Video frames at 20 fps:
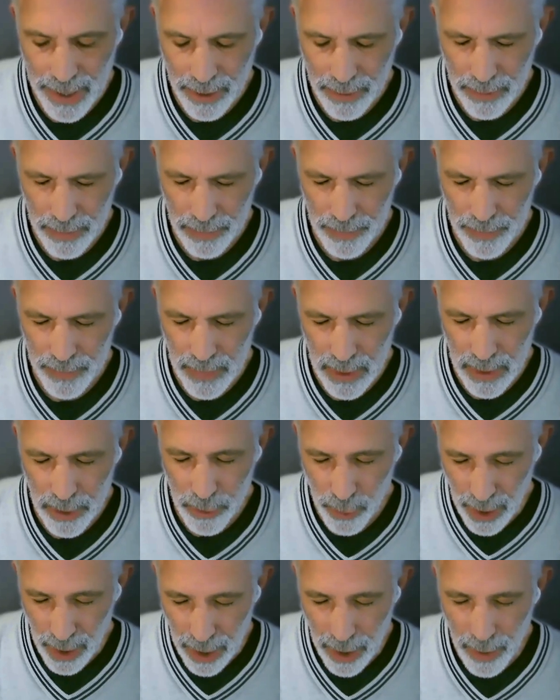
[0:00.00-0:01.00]
about
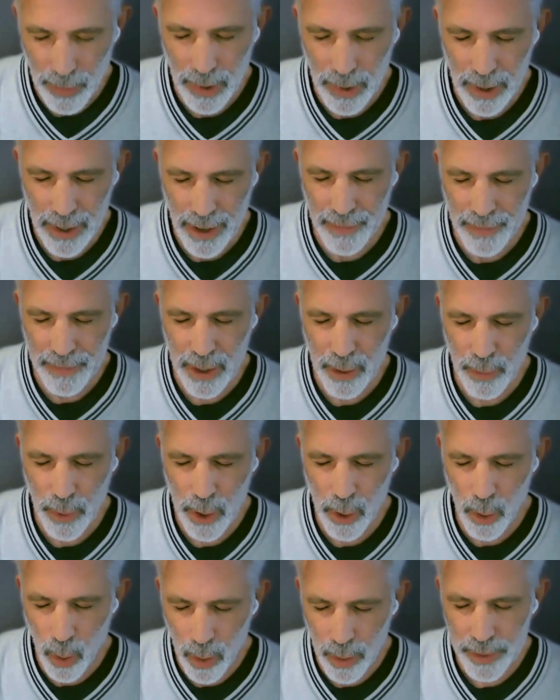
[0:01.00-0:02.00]
trauma, and that
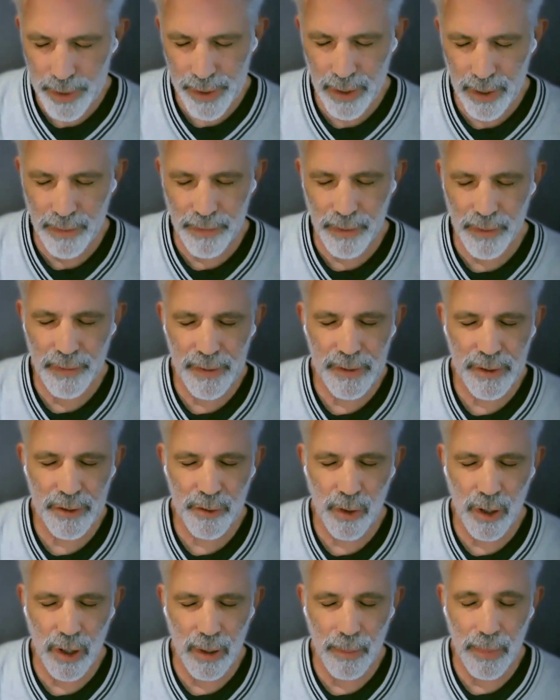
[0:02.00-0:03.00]
we all suffer this
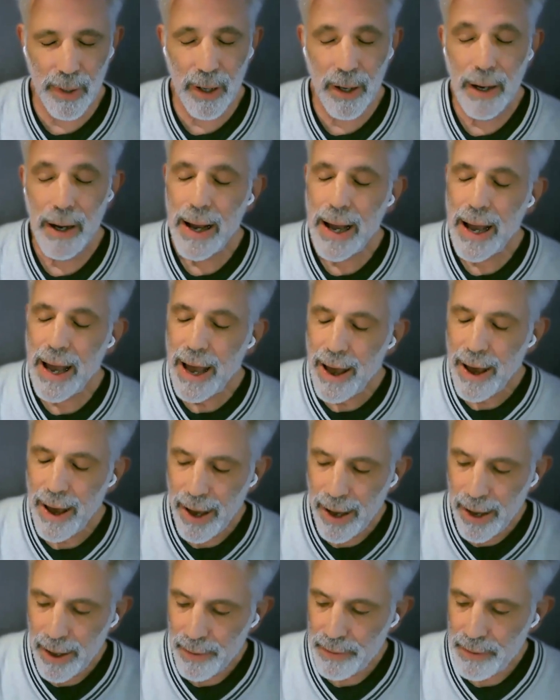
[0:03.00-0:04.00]
trauma.
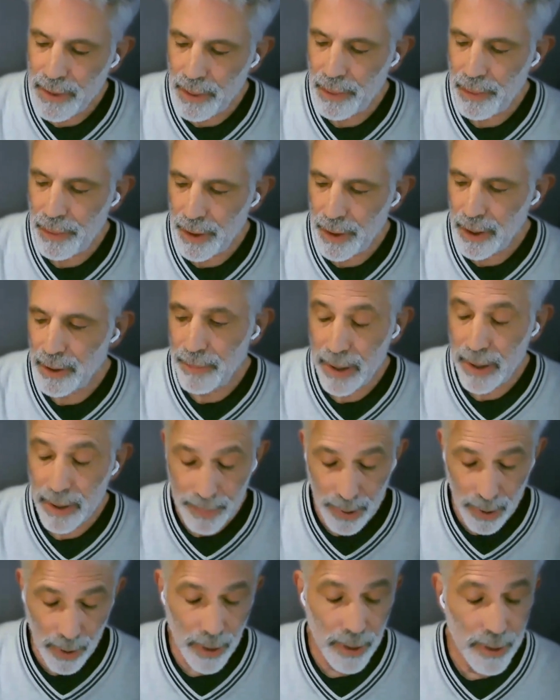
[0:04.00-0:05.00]
And the thing
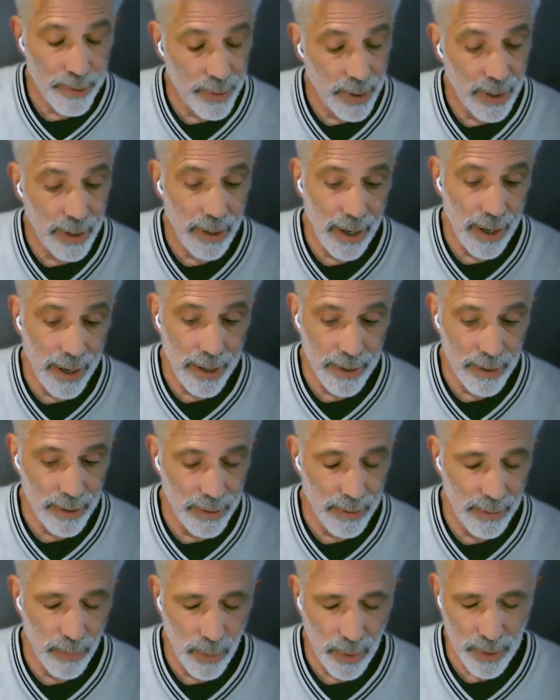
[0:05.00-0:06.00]
about poetry,
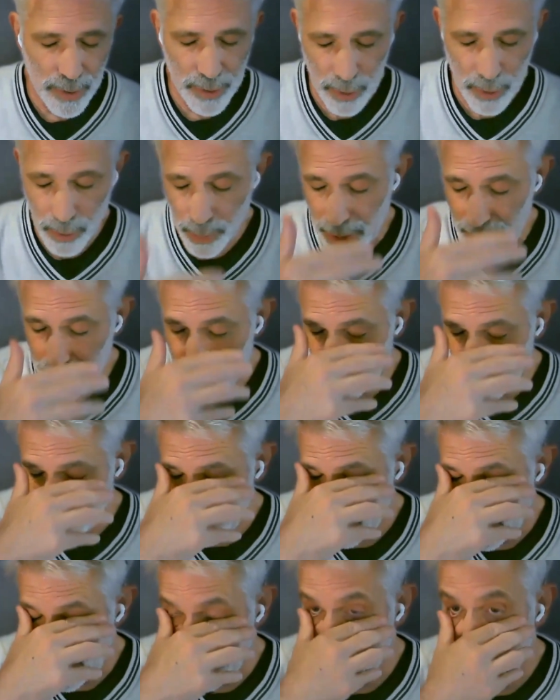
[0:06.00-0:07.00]
and we're so grateful
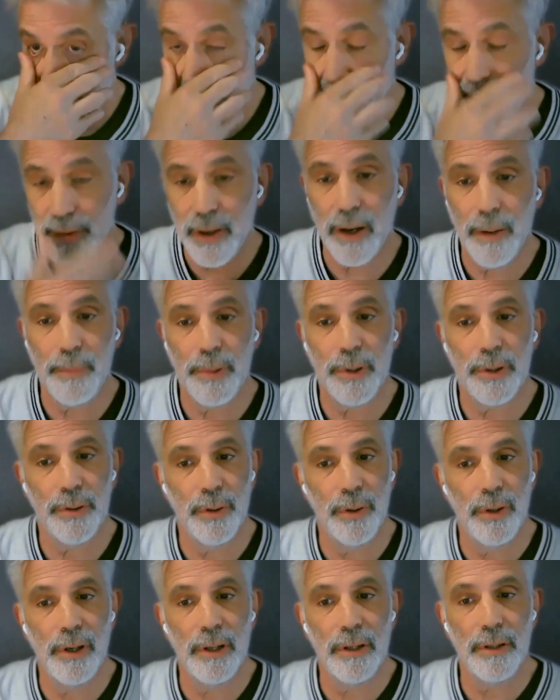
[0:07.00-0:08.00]
to have had the
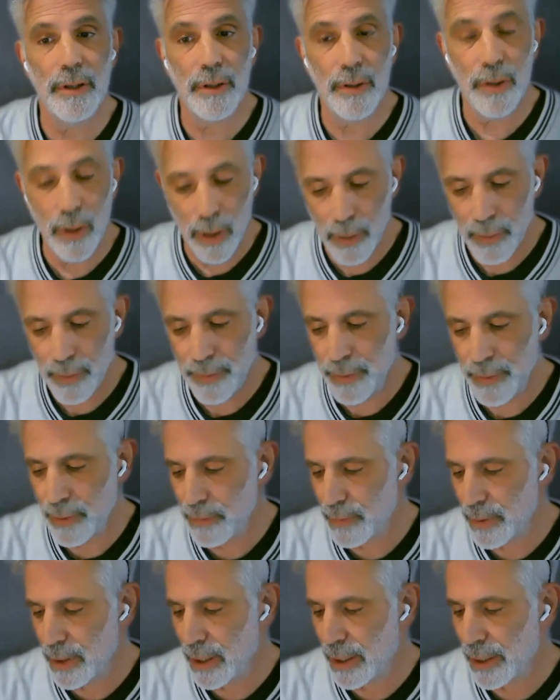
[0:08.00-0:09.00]
opportunity to talk with
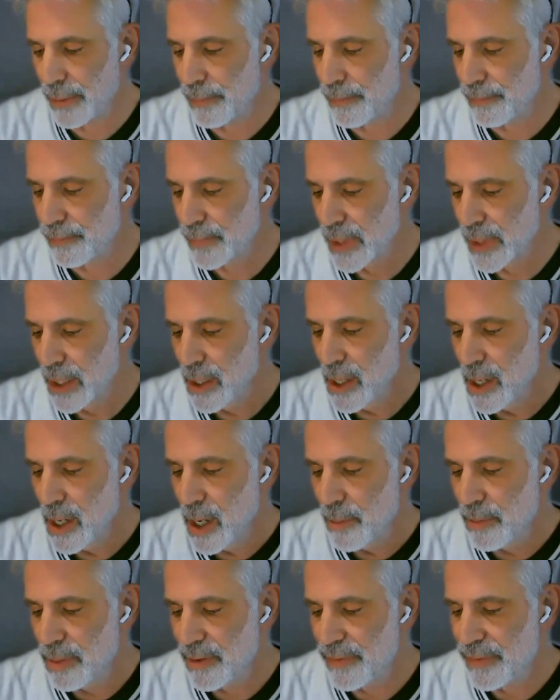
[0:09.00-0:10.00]
you,
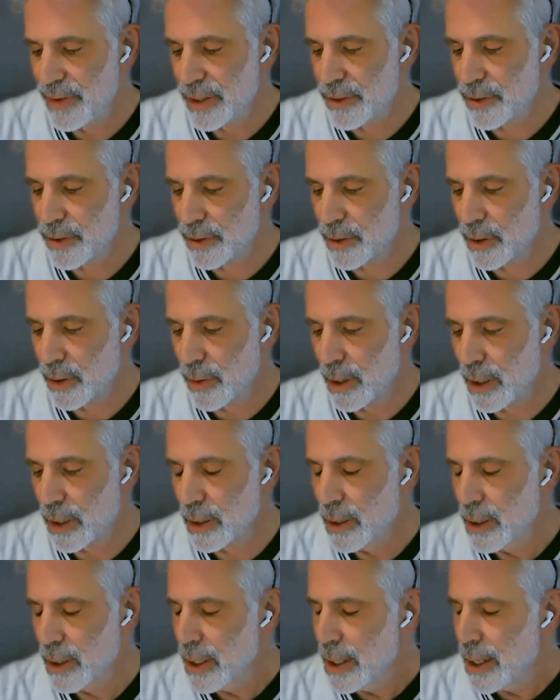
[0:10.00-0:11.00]
Professor
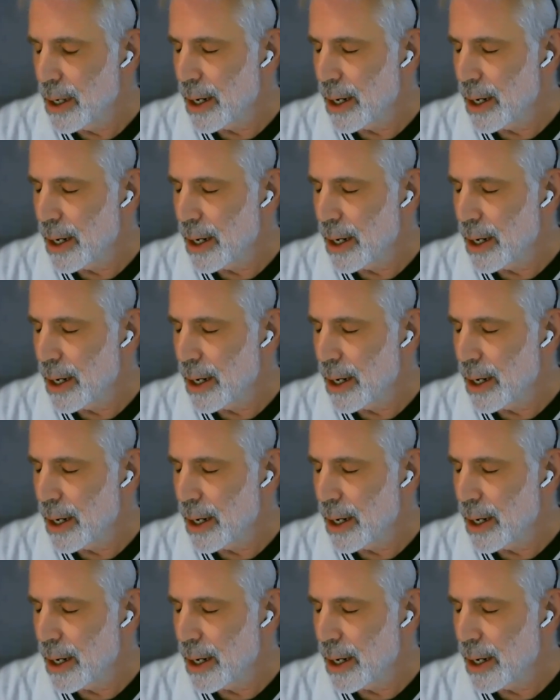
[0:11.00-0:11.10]
Tohar,